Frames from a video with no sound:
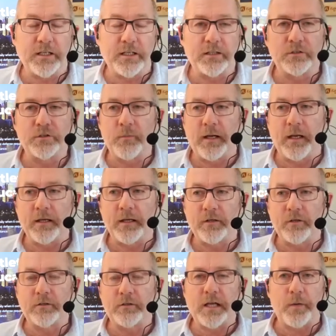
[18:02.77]
into my
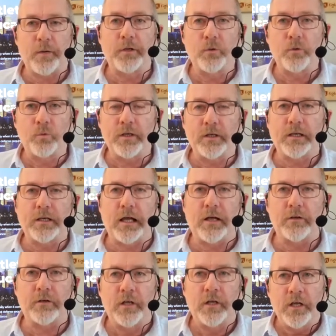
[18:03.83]
Capital One
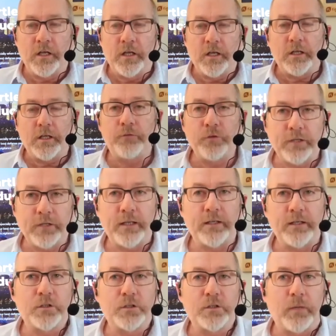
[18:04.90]
account. If you get
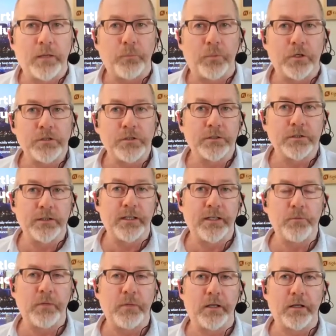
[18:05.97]
into my personal
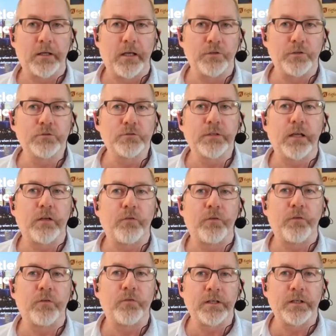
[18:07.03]
email account, you'll get
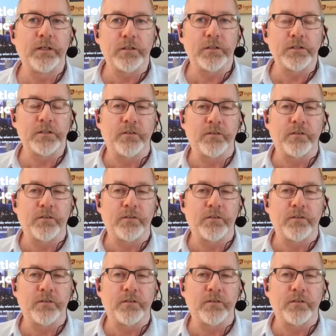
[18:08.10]
15 years of